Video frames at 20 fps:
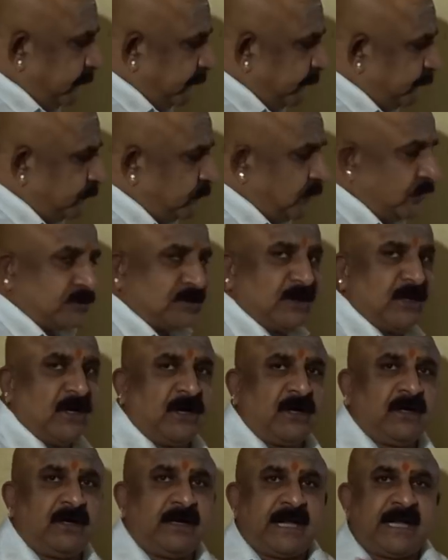fifth house
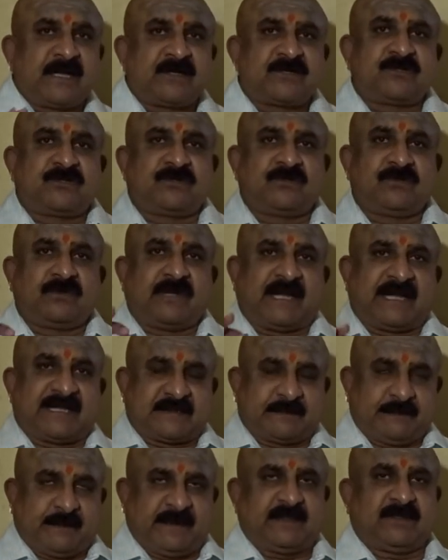lord has two
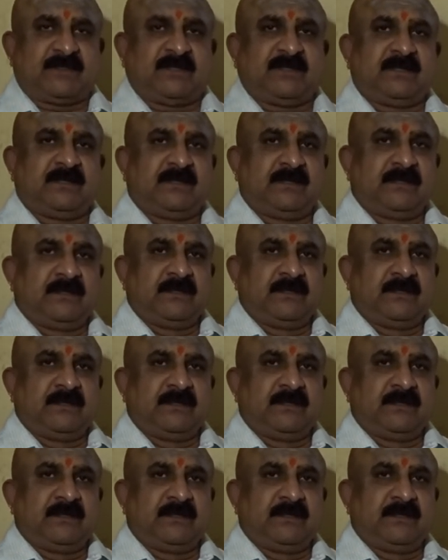aspect,